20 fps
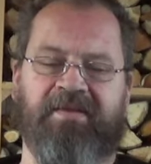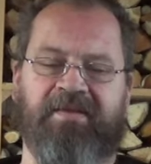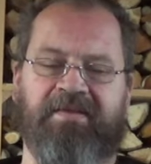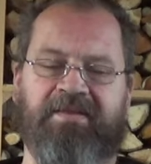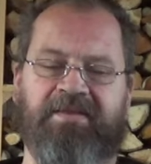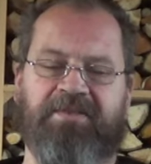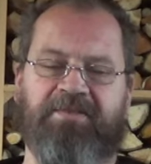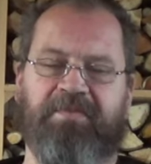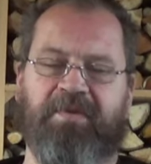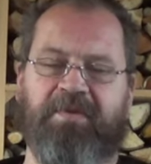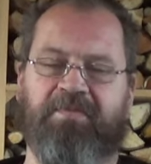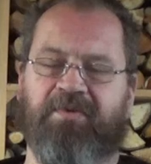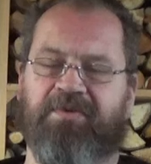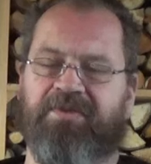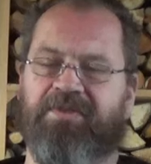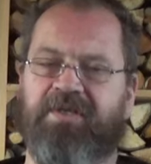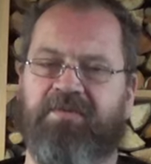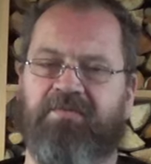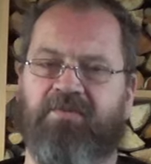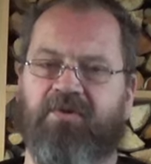These people
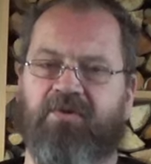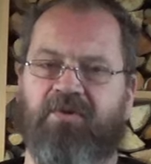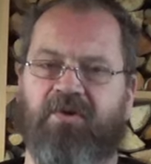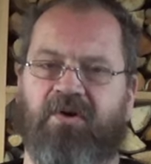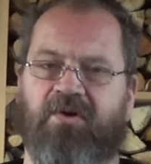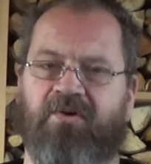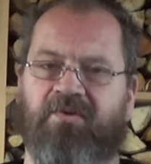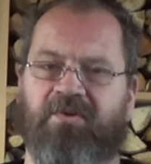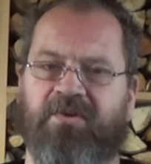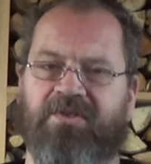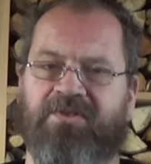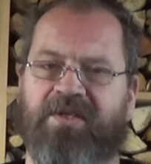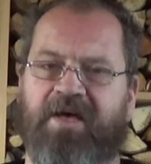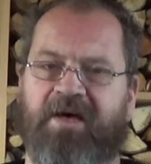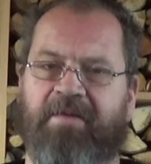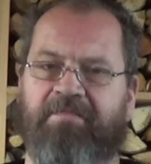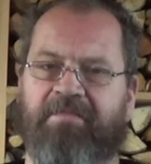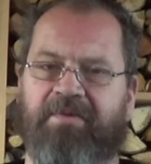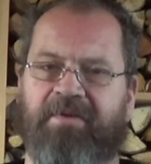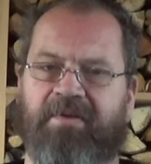seem to know what's
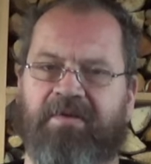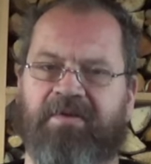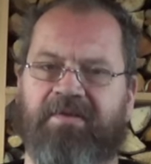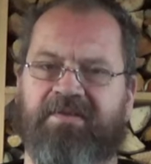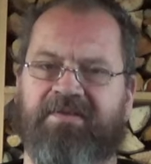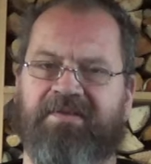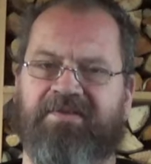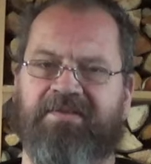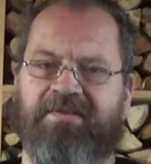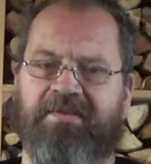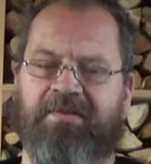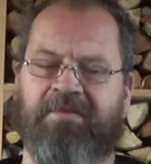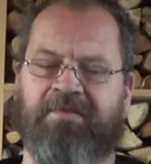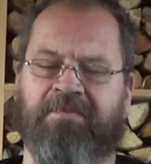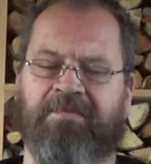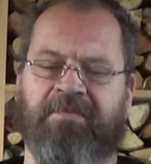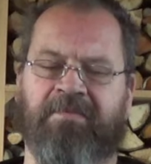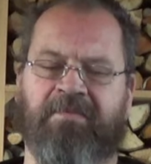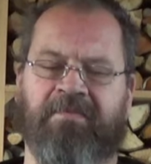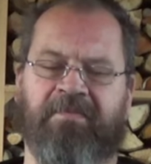happening, see.
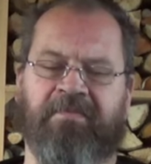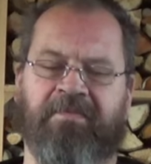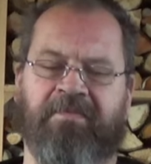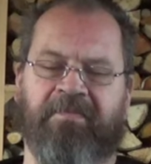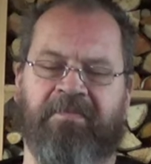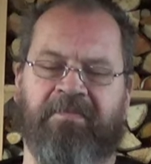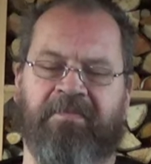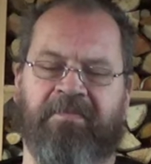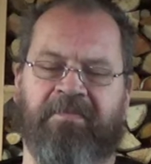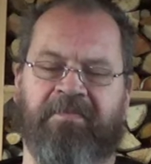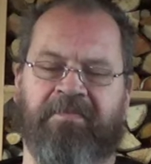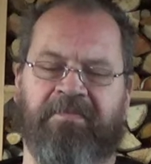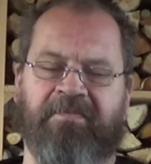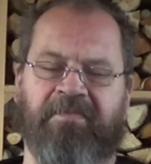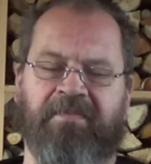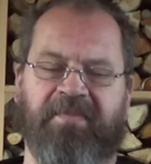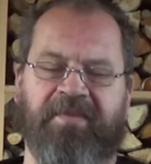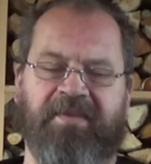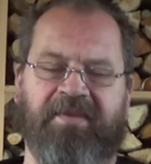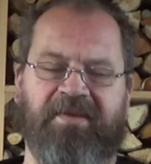
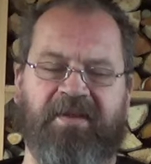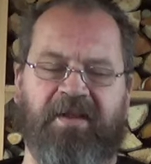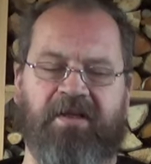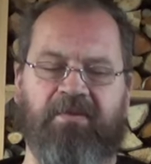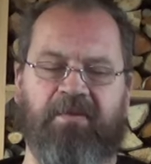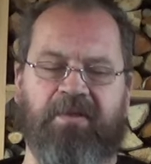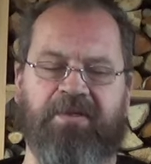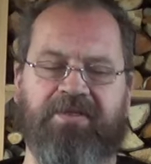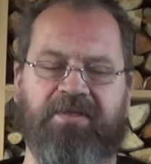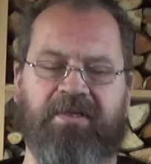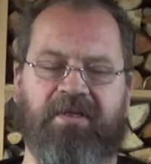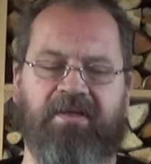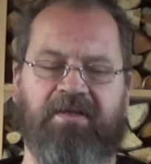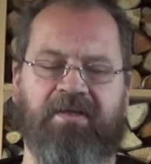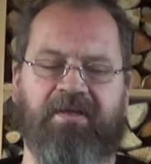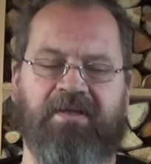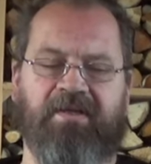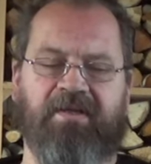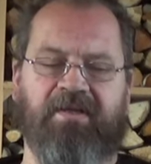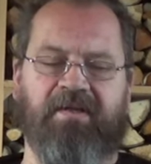Another one said,
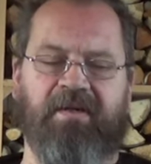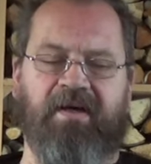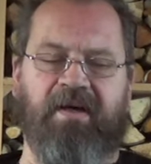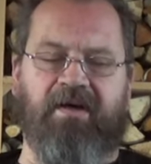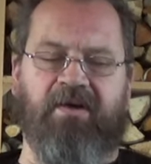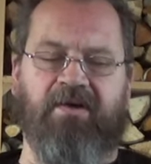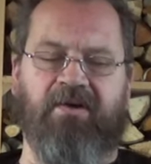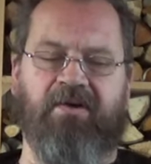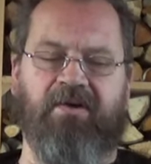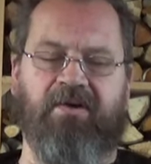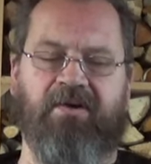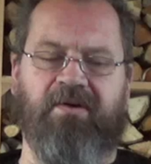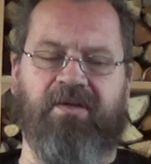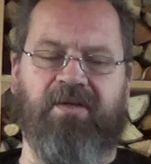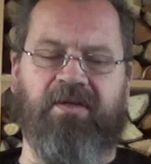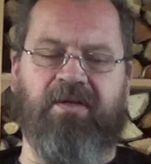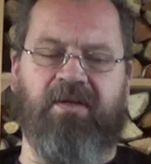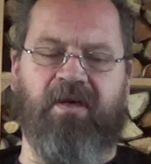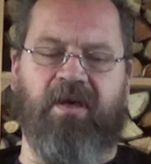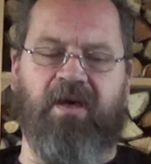I heard
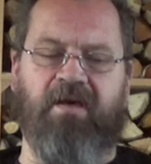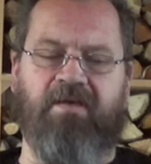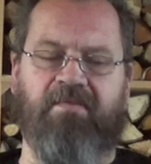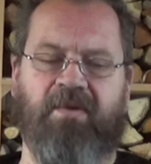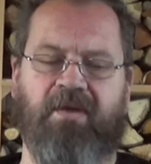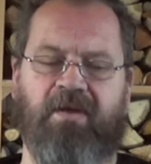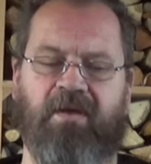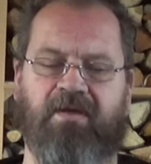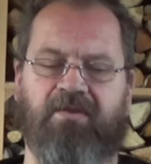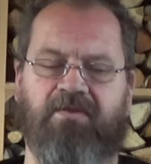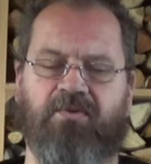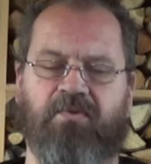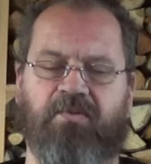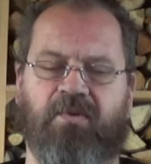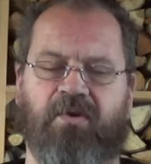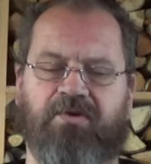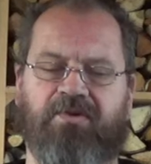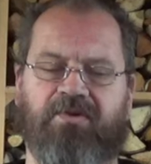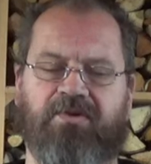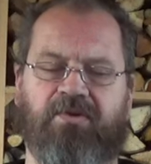he came here to
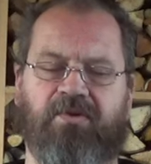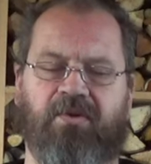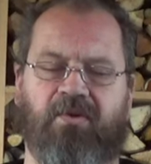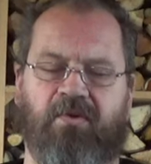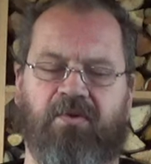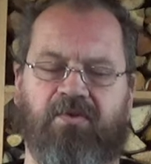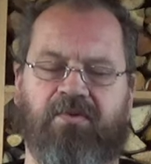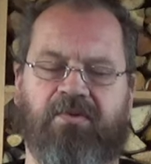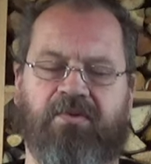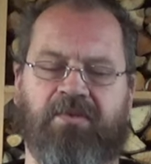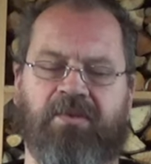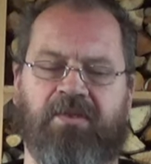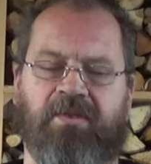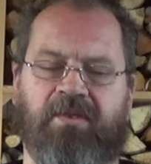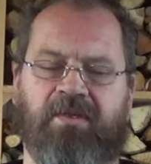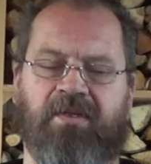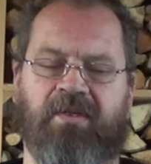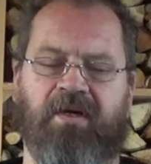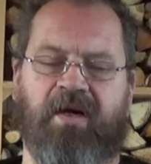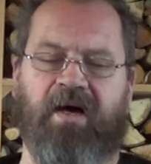Moscow.
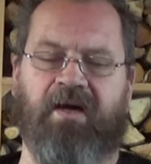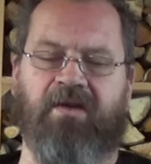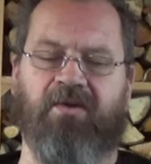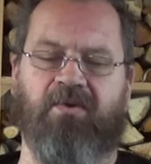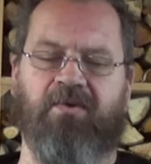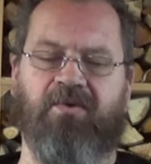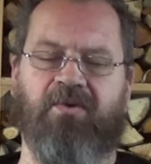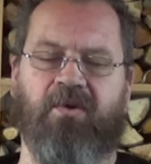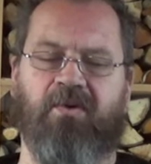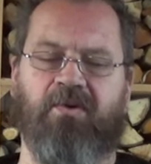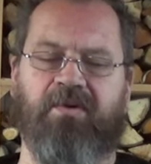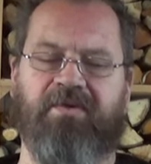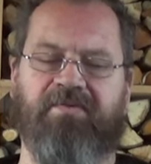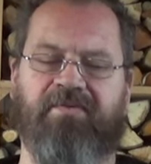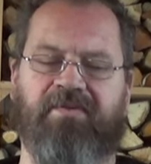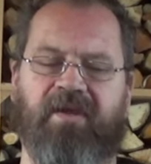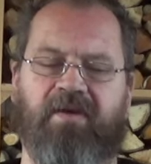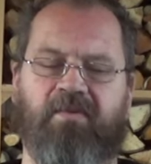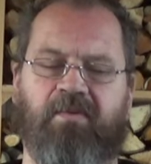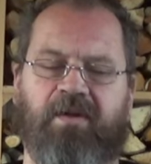I don't know
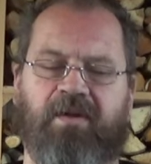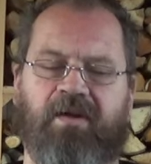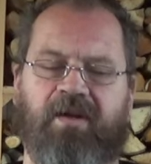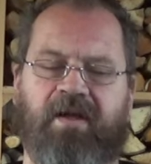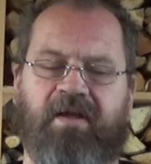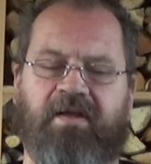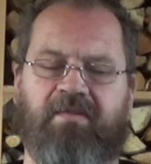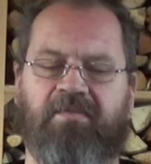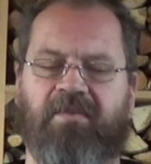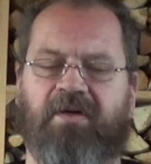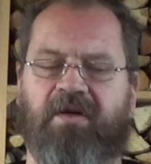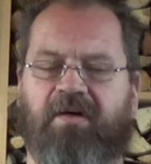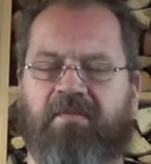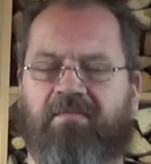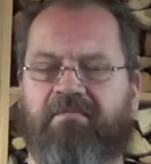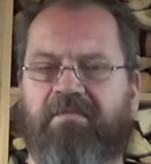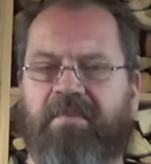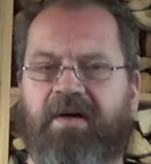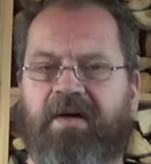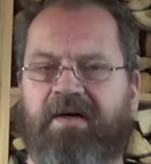if they will let him
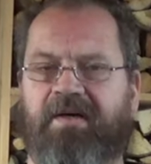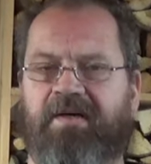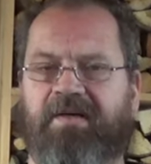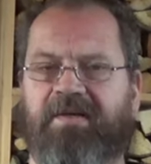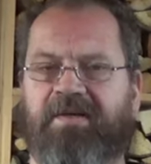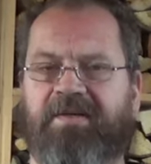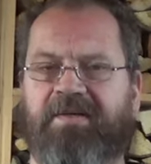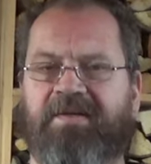come back.